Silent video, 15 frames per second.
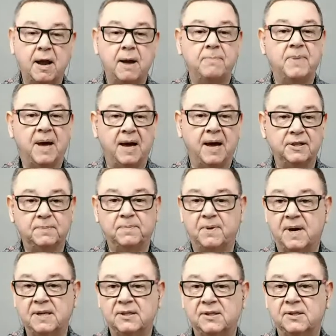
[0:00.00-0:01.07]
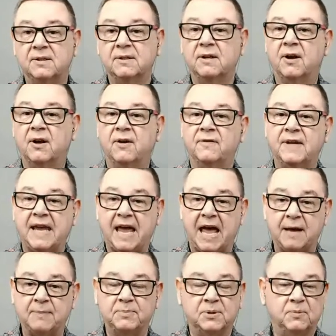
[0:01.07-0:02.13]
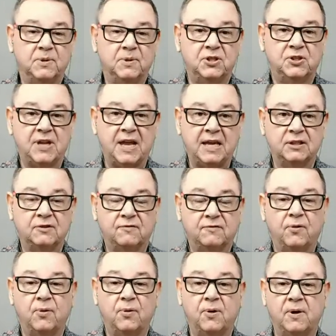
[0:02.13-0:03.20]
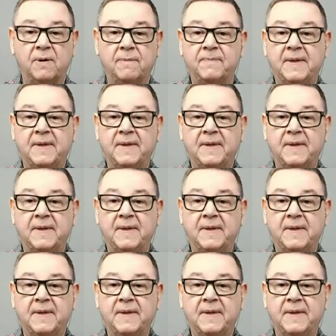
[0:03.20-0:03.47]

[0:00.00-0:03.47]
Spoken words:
past president of CAPS, which stands for